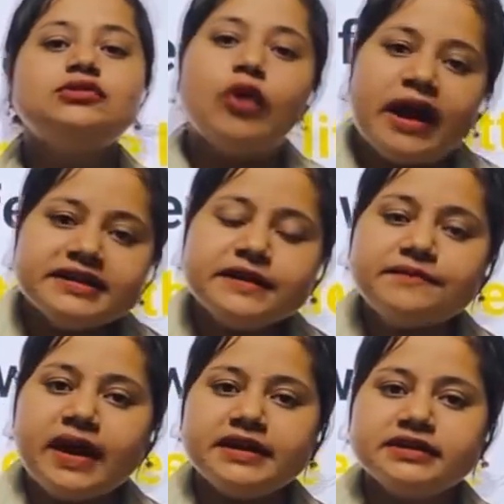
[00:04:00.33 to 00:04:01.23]

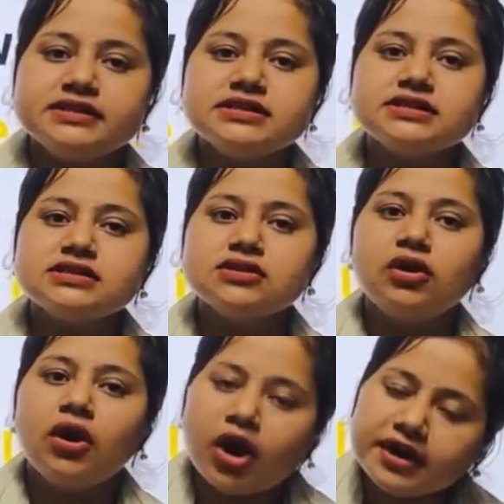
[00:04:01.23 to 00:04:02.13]
quantifiers
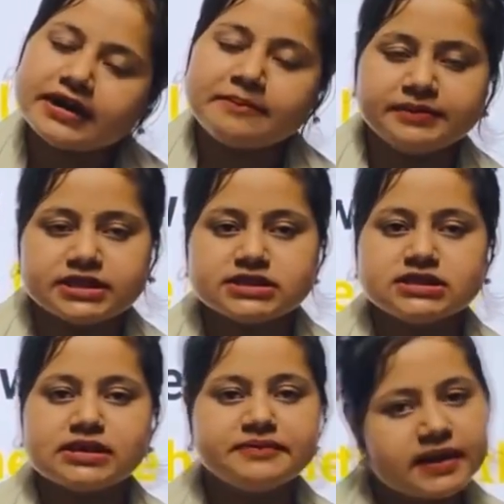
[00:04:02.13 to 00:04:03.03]
or numbers.
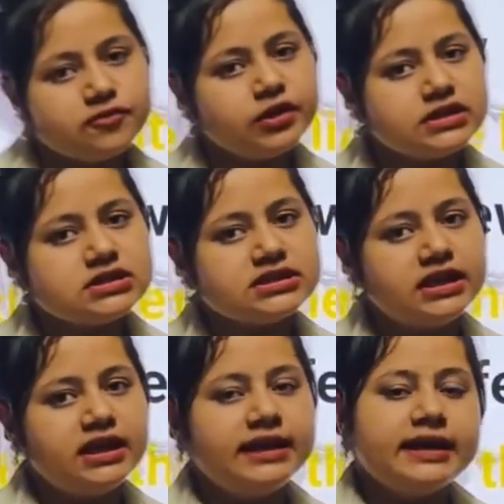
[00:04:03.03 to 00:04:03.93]
Sometimes you can
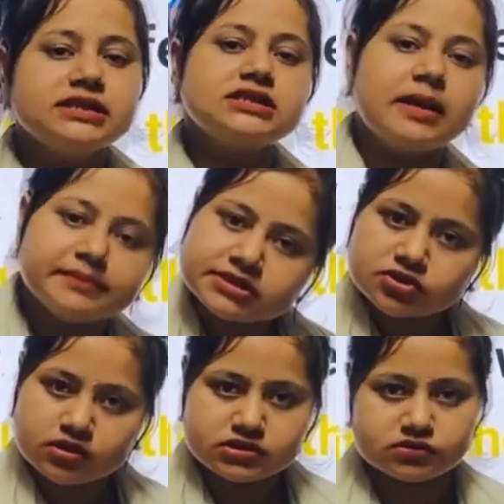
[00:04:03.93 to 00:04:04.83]
say it as numbers
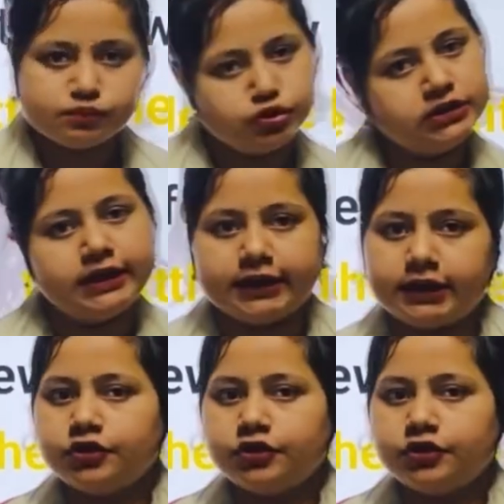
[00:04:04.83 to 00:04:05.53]
also. Both are correct,